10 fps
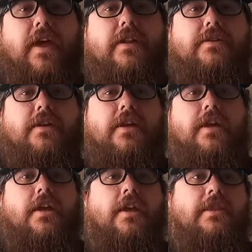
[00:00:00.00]
that
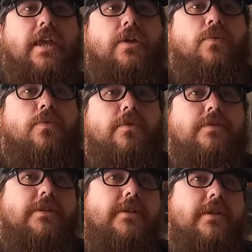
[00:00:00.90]
they
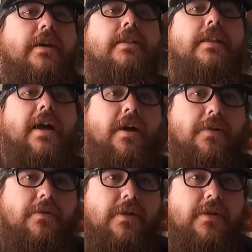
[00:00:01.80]
weren't
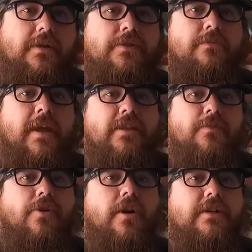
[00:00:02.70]
allowed to make the
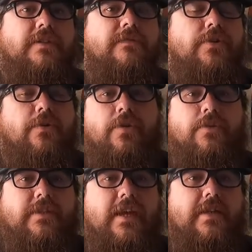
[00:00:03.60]
Bronx. If you don't know
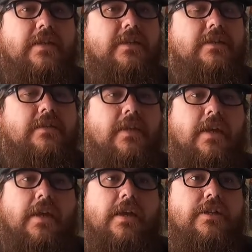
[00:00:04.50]
what that is,
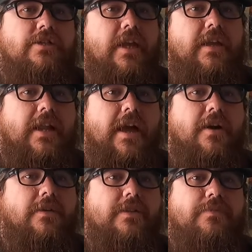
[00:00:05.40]
check it
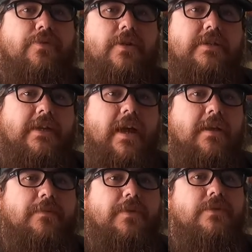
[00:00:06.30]
out. It's a
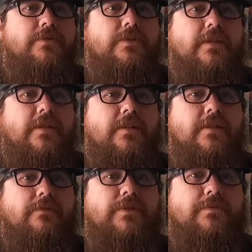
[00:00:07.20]
prototype
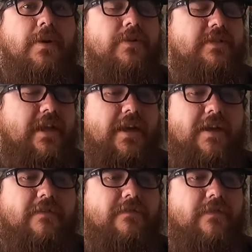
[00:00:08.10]
it was supposed to
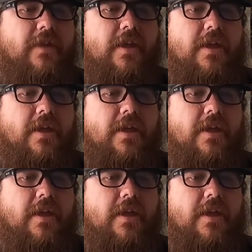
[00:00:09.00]
have